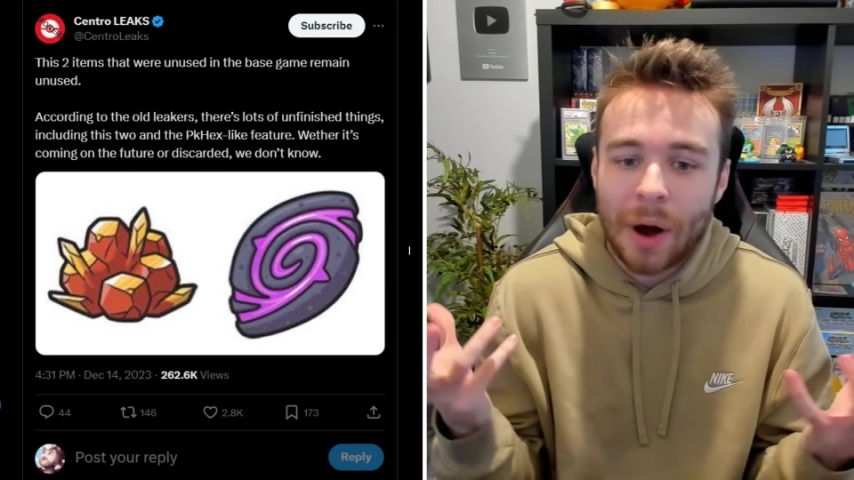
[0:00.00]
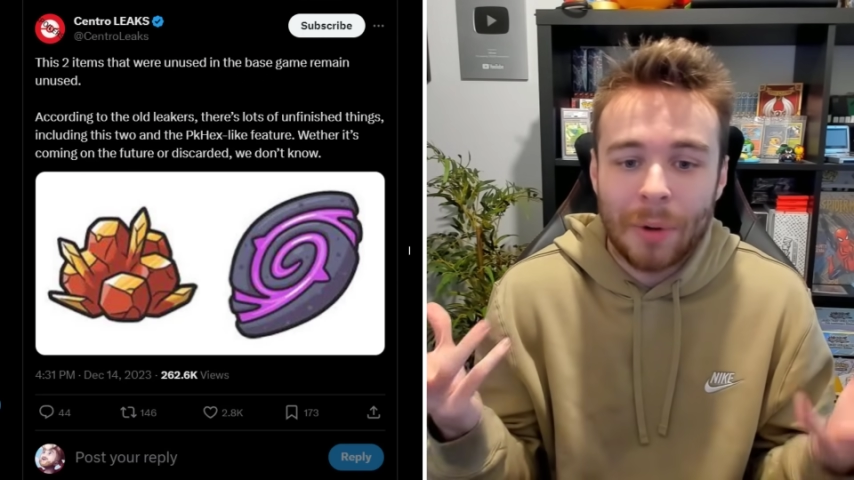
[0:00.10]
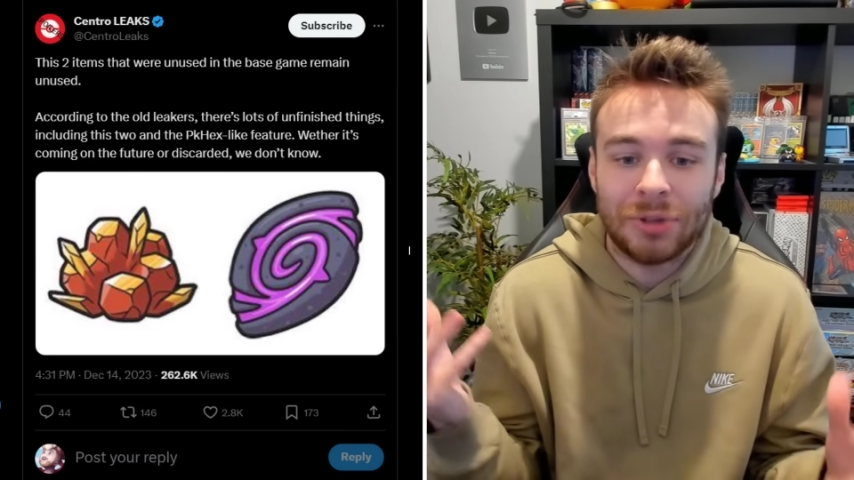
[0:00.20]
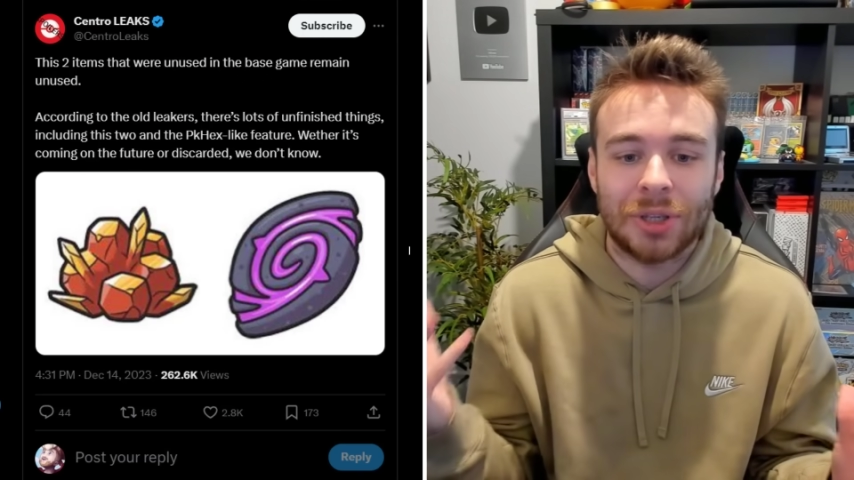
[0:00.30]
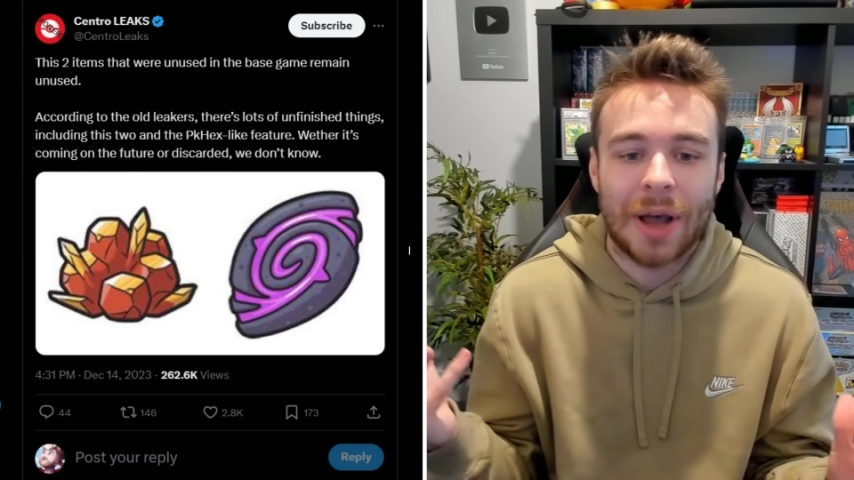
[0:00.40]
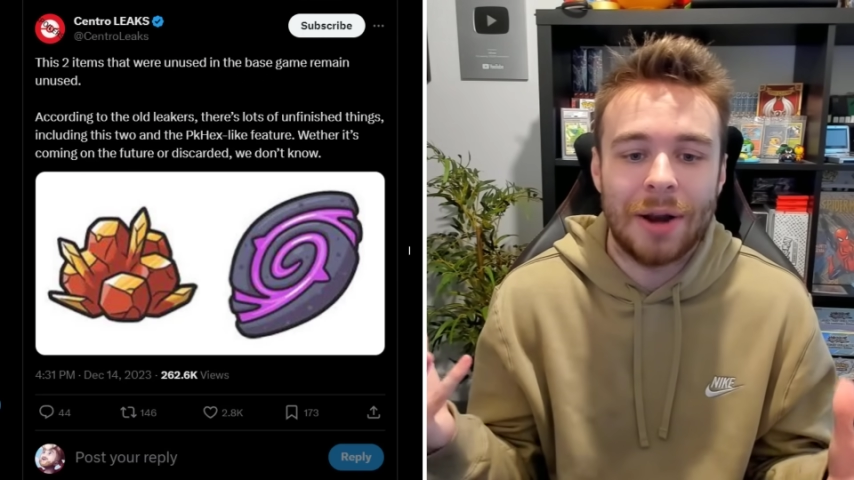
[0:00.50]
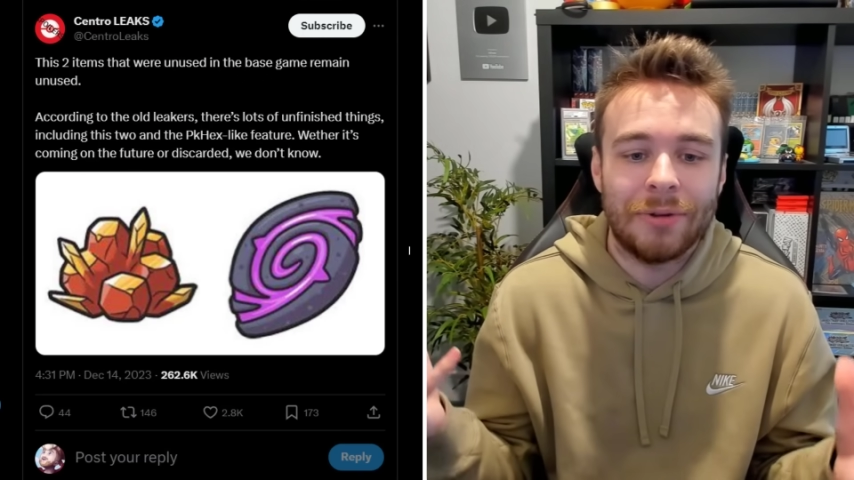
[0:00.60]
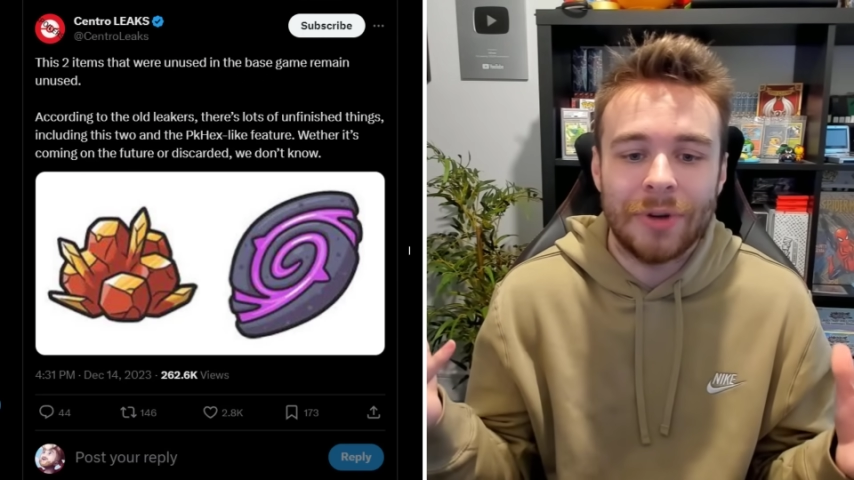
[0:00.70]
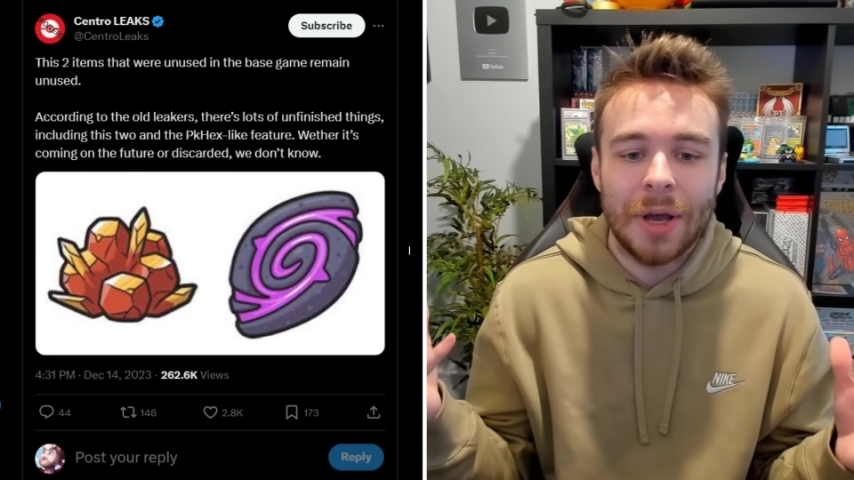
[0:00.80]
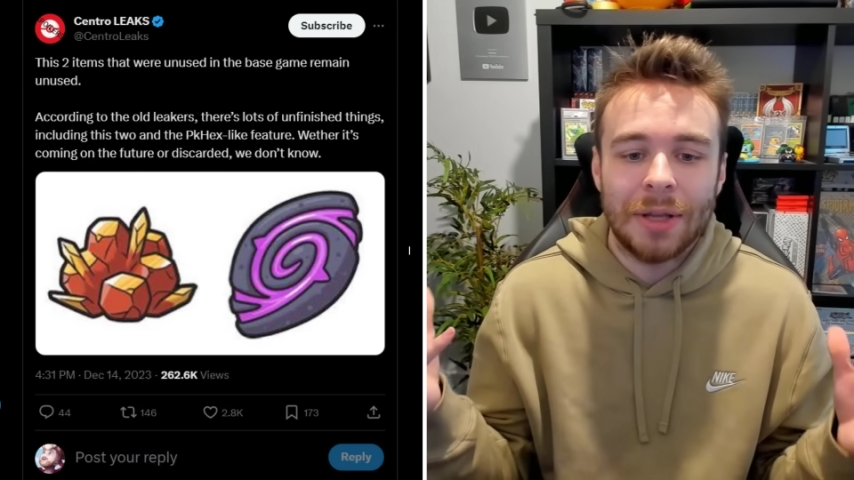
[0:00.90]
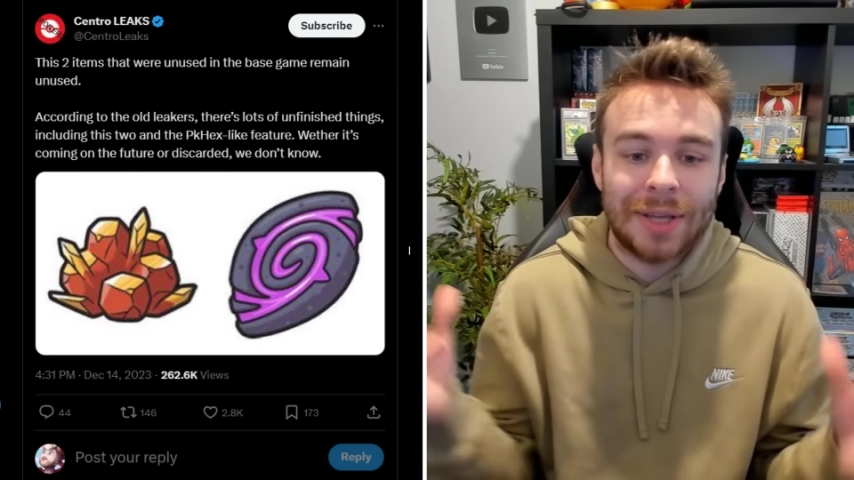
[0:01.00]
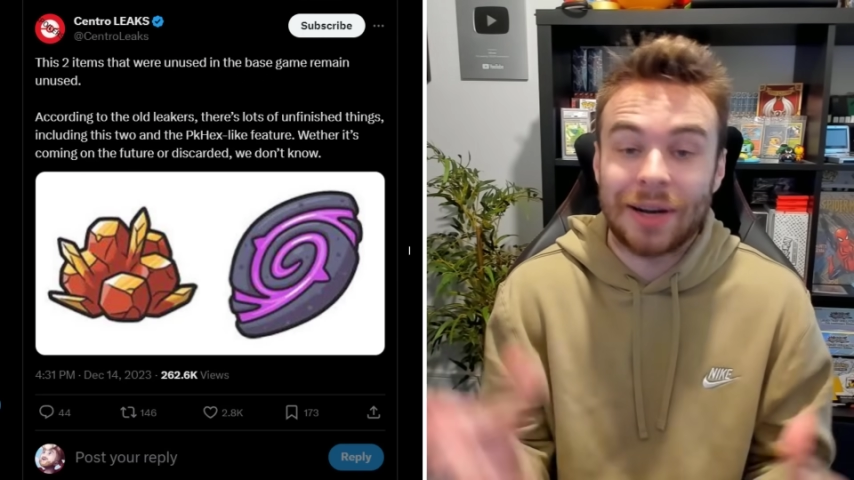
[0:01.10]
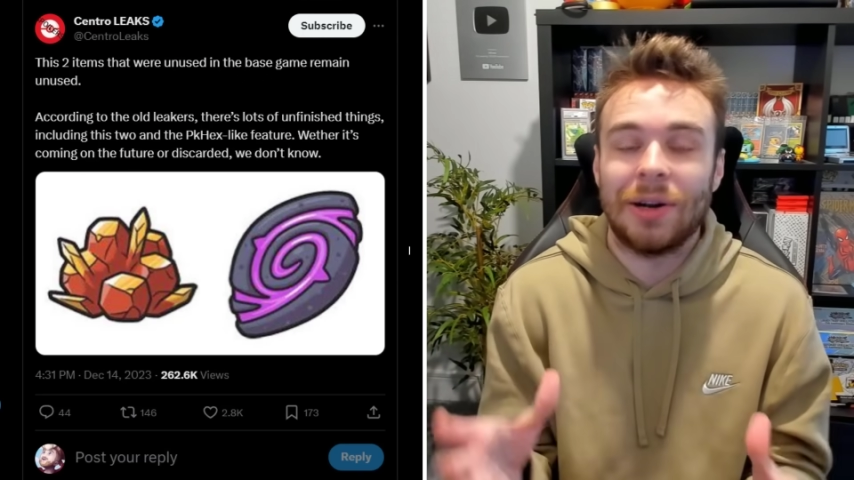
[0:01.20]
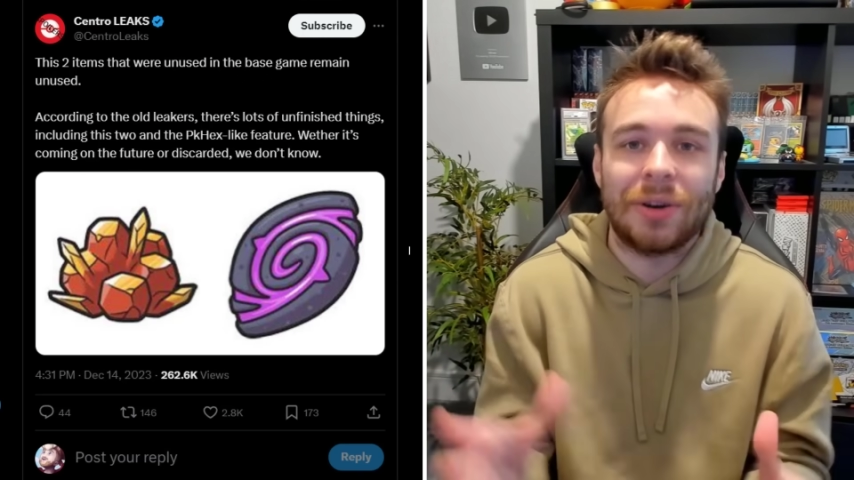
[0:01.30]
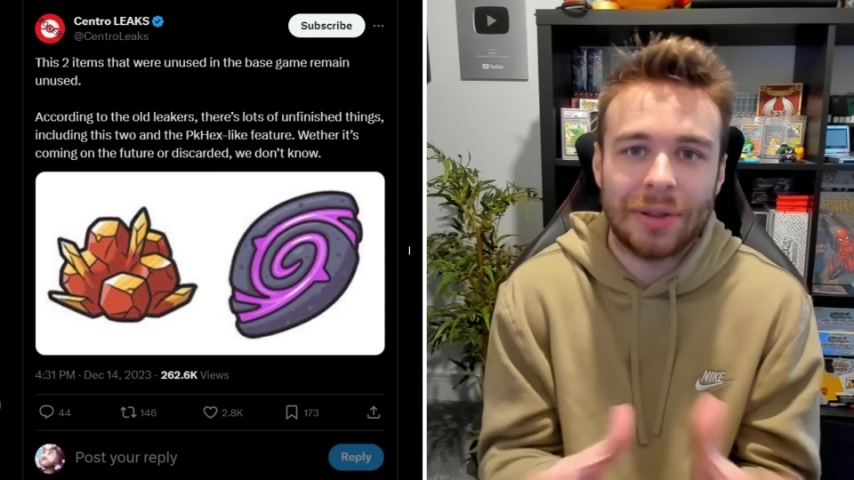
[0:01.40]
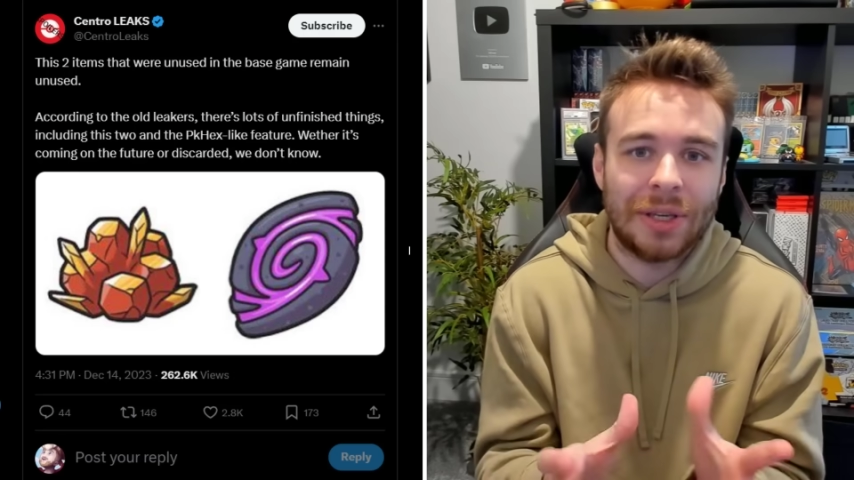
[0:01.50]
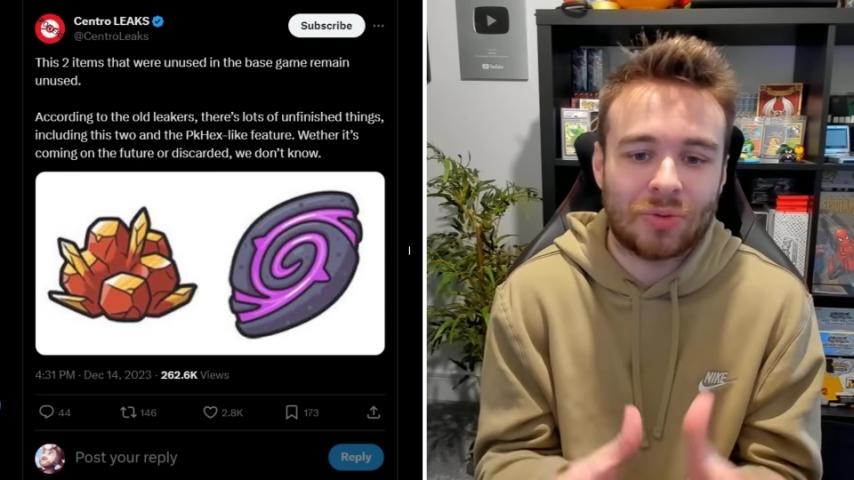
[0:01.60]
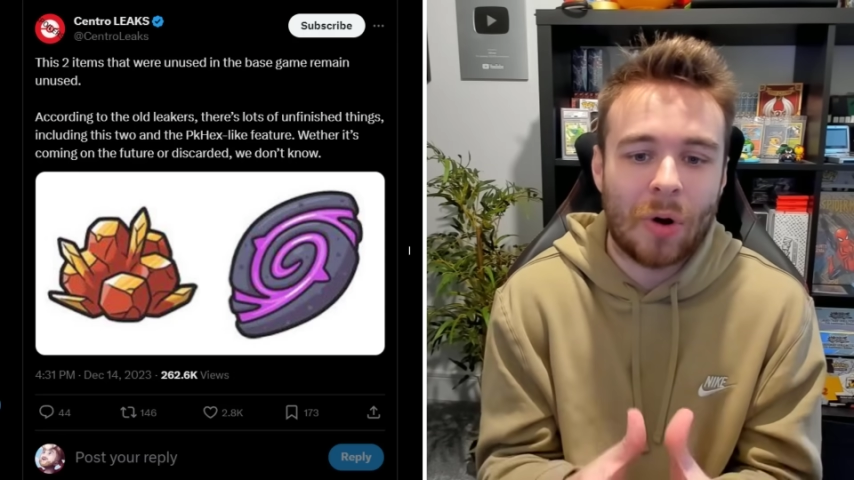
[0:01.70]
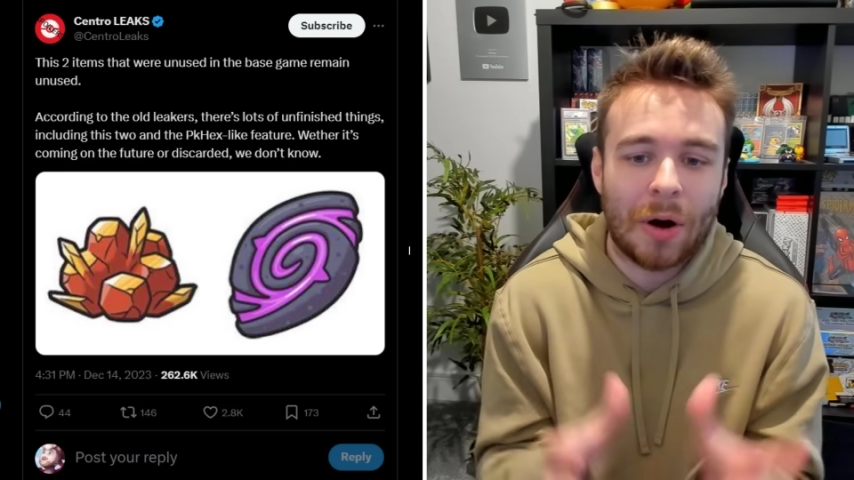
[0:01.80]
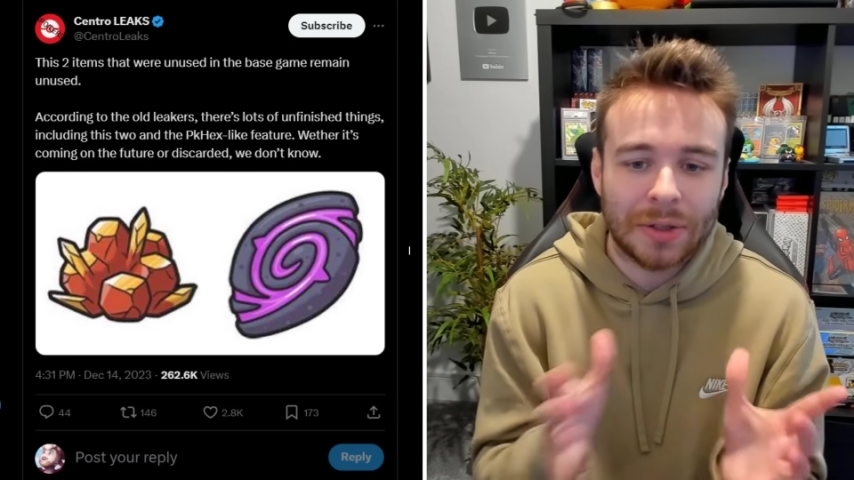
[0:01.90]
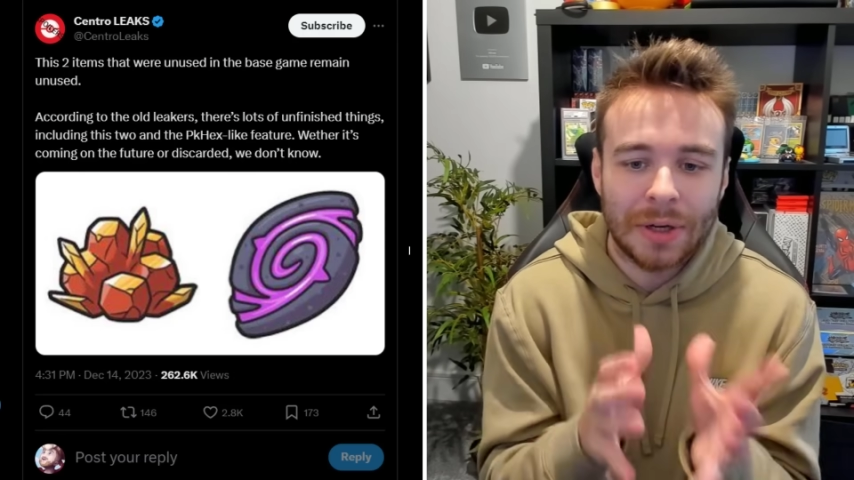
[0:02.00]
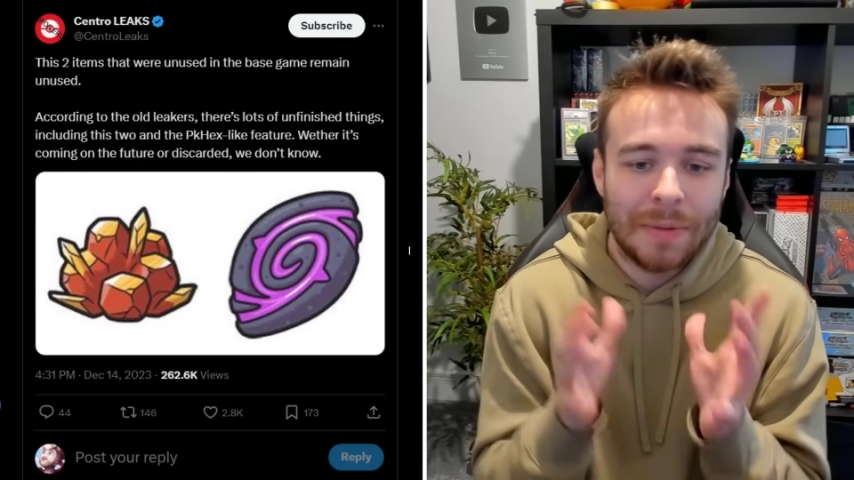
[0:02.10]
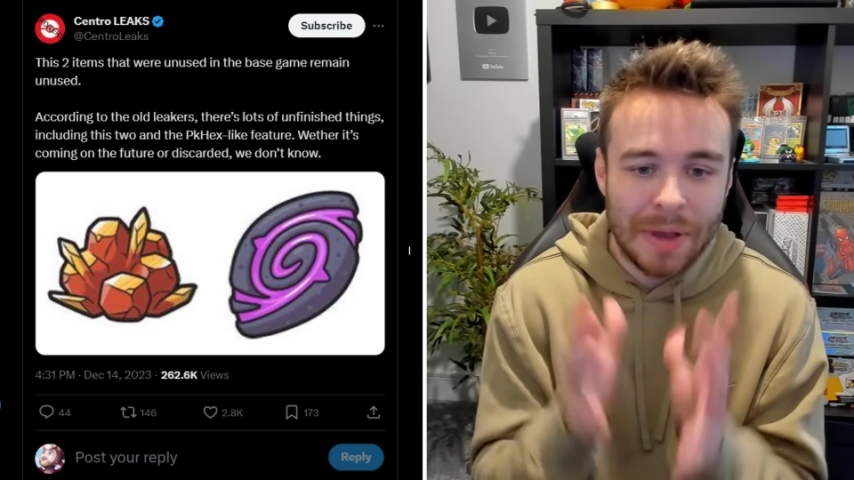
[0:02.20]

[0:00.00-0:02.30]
oh, I'm just kind of taking a look at these rocks,